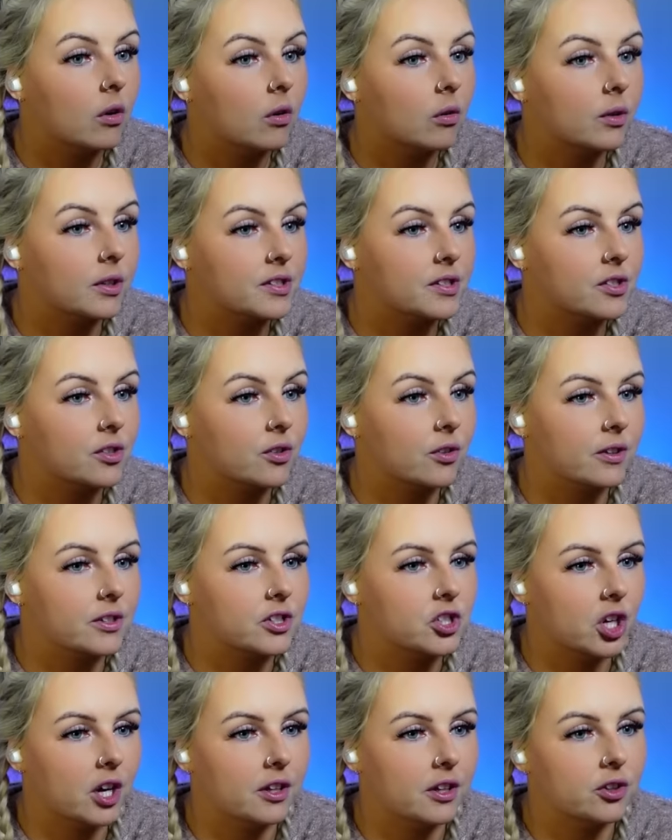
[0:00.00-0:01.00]
Oh, it's not
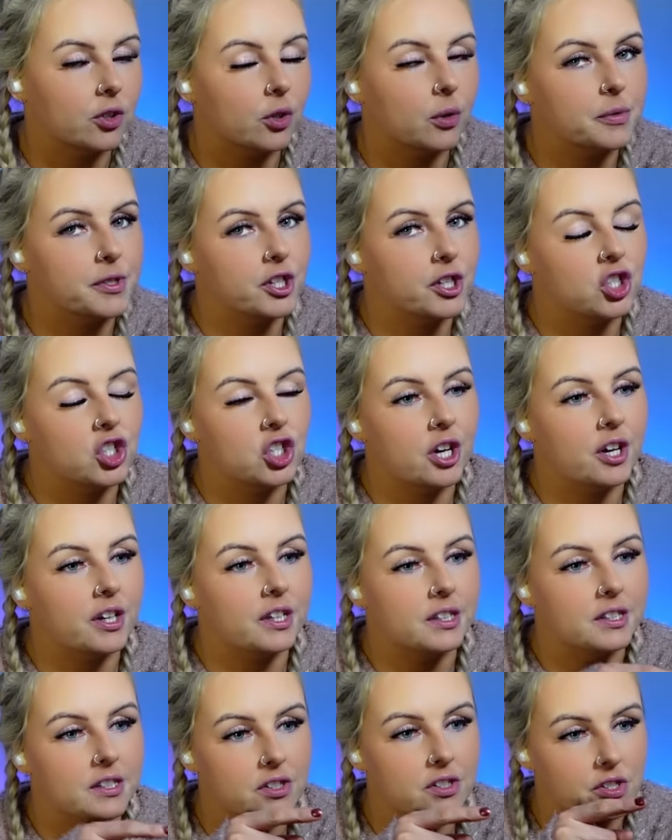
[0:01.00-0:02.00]
a I thought it was a
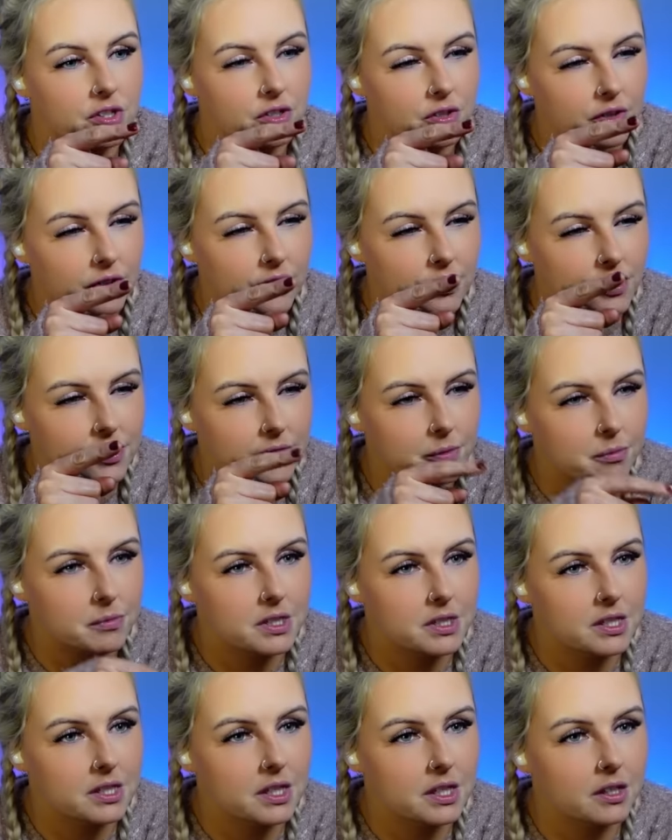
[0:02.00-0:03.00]
giant. It's not. It's
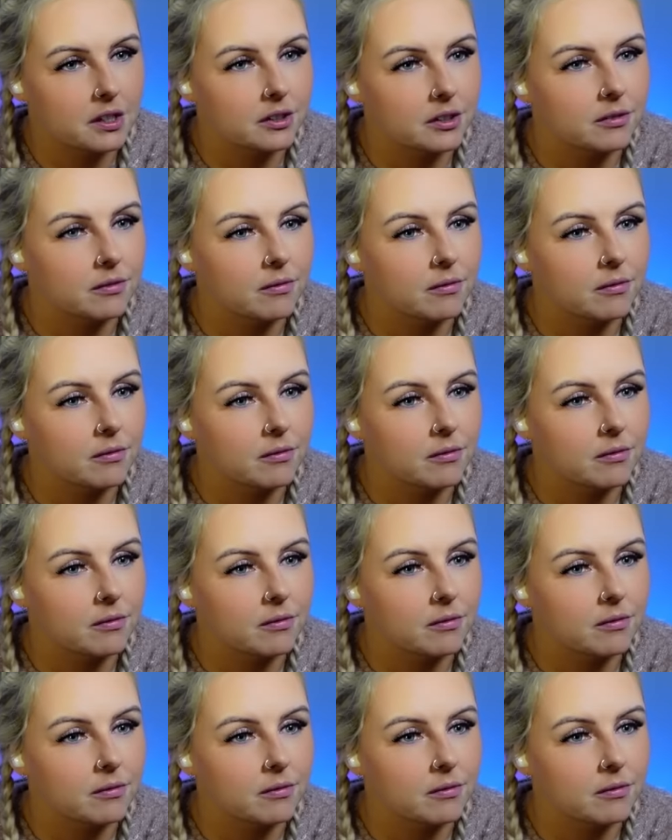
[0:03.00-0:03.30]
somebody there.